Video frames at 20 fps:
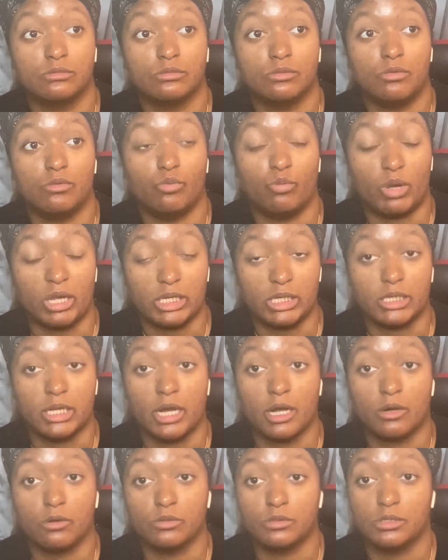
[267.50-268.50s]
wait it
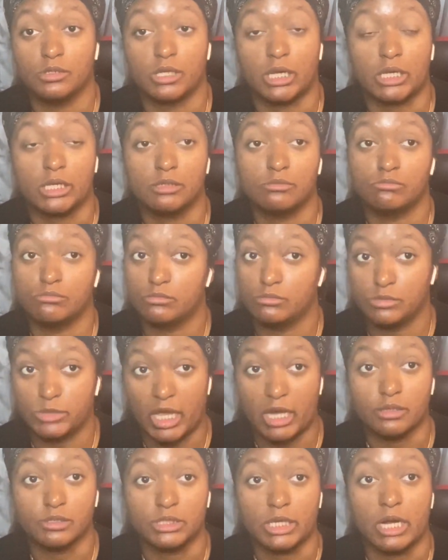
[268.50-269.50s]
out, like
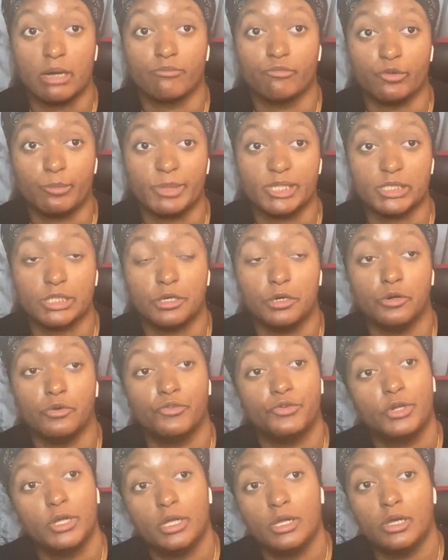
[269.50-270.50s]
downtime for myself,
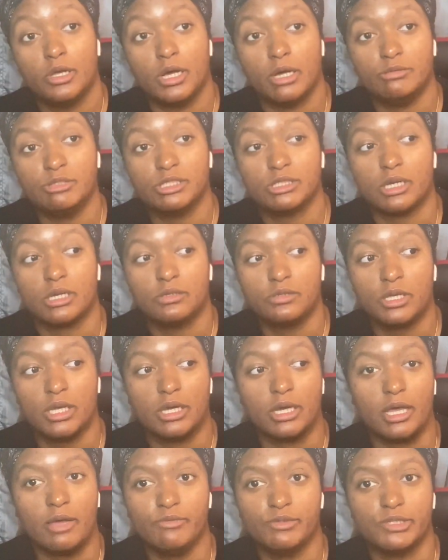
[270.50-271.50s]
I'm just like, oh yeah, I
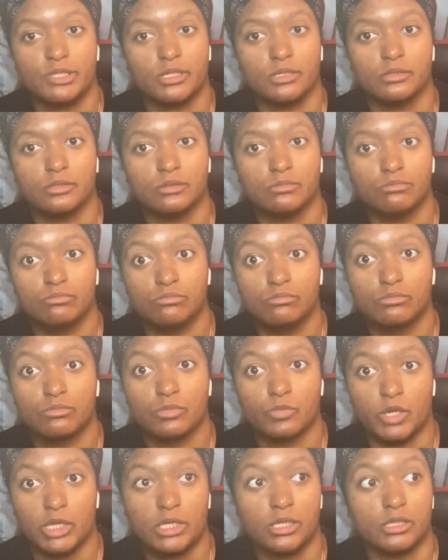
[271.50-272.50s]
haven't done
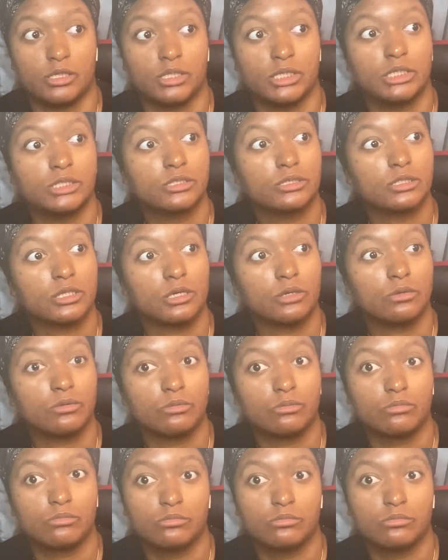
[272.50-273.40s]
a Reiki cleanse, so